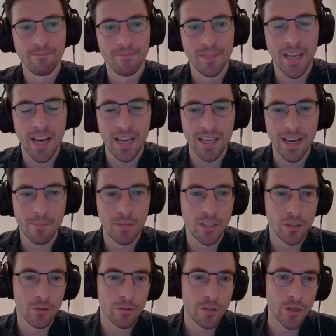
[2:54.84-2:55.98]
Yeah, yeah, me
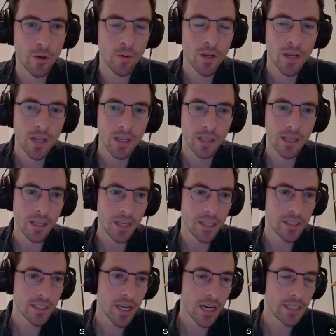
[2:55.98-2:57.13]
too. So let,
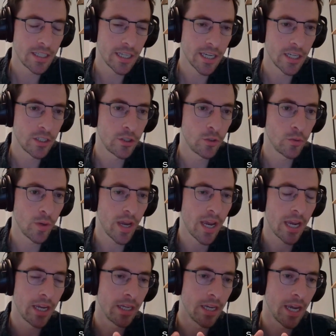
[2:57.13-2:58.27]
us kind of dig into
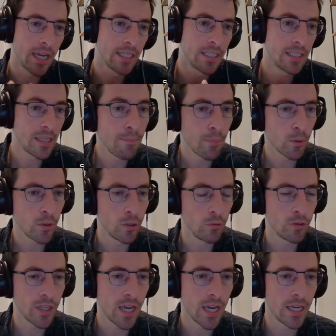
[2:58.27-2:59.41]
a, a simple
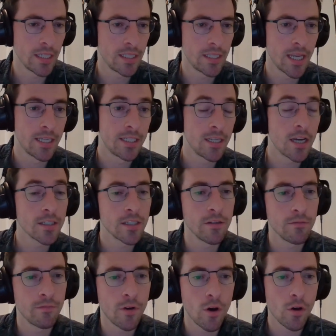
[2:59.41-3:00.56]
use case that doesn't
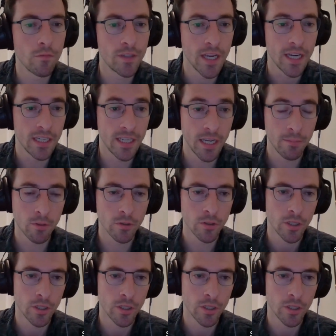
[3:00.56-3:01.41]
involve data tables,